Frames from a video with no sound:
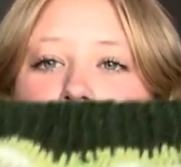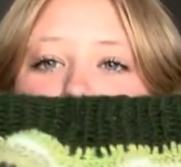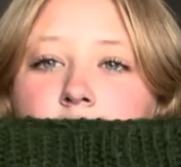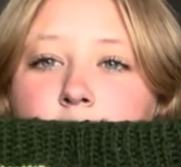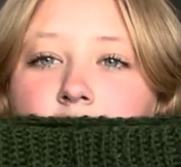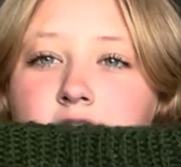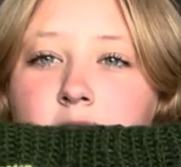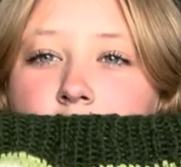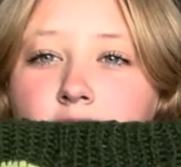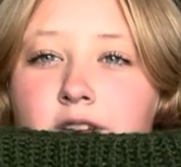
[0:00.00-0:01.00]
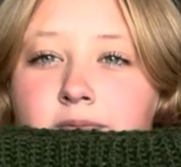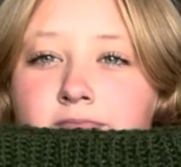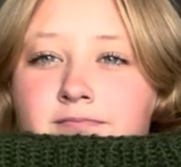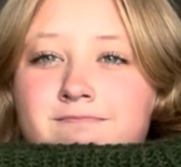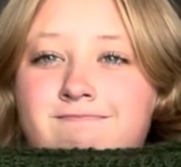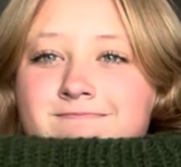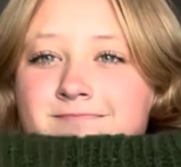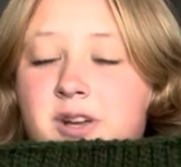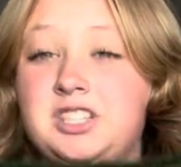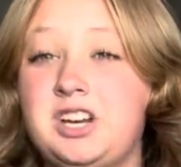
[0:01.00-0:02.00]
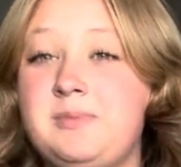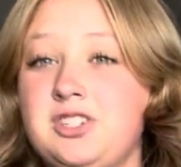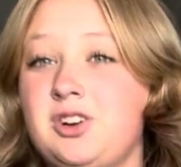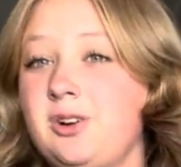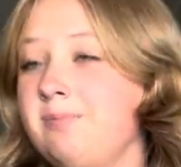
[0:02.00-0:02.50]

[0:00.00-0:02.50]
I'm not done with it, but it's gonna be a skirt.